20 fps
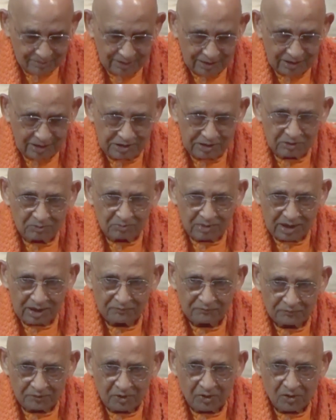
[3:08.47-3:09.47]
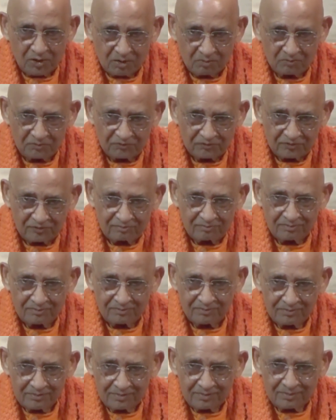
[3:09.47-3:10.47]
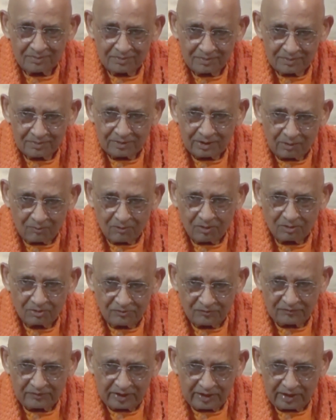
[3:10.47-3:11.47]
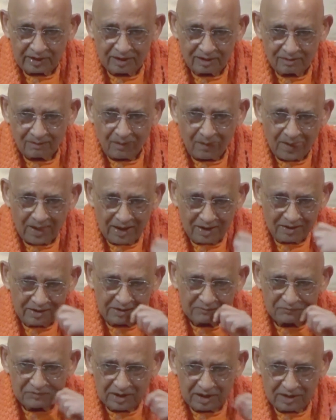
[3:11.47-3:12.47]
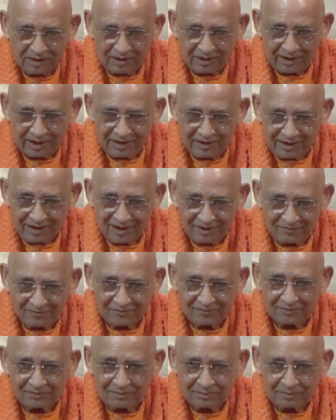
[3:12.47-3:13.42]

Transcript: in human forms, they were all sitting in different areas.